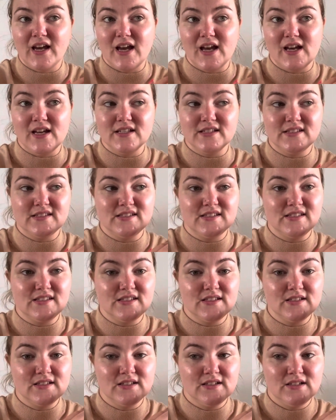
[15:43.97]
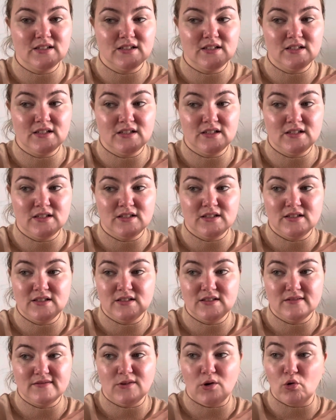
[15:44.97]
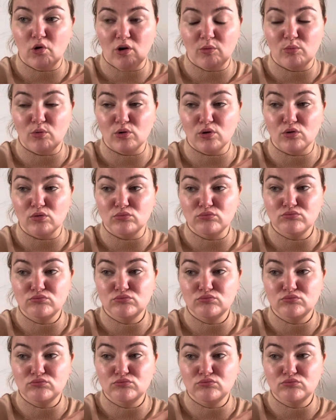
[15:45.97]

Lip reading: it's hormonal.